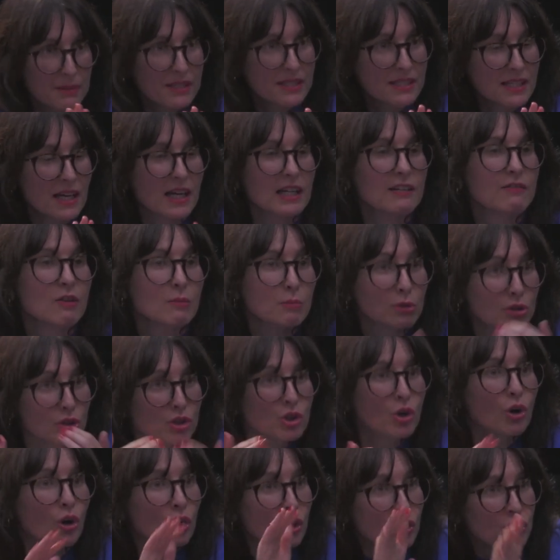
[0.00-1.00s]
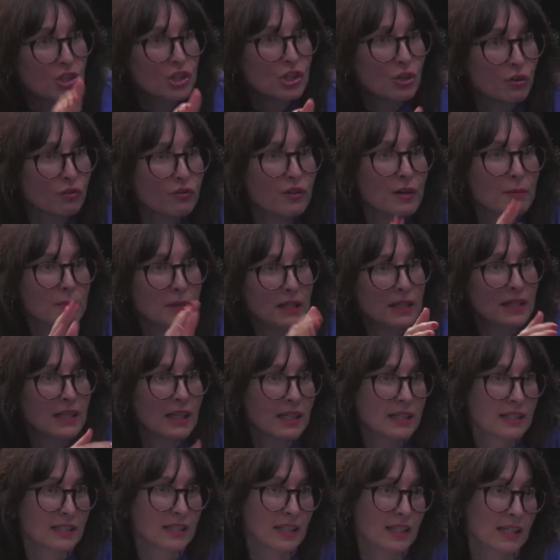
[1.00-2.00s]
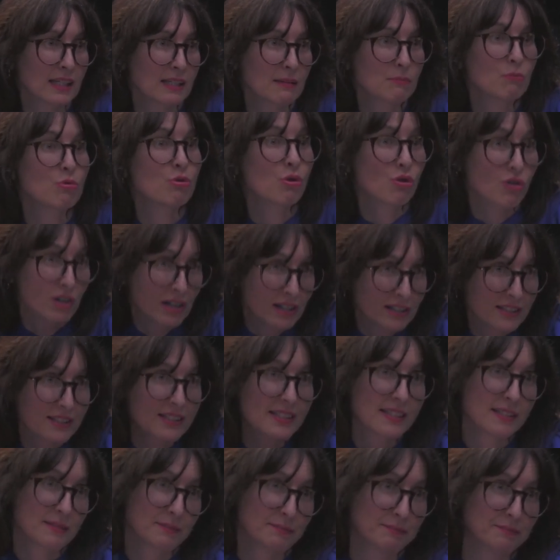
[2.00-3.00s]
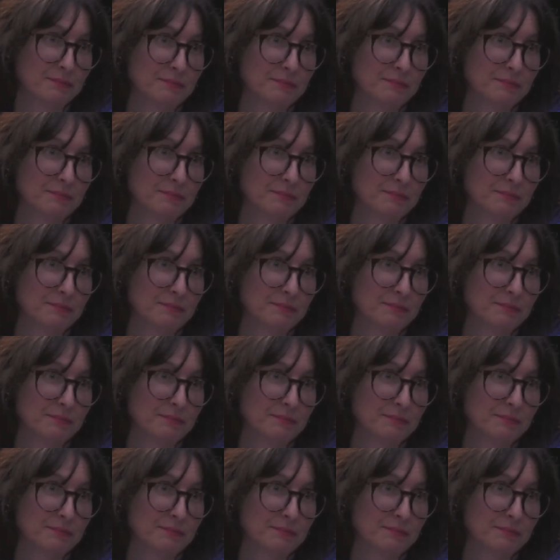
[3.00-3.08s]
aside from ontology of family and morals.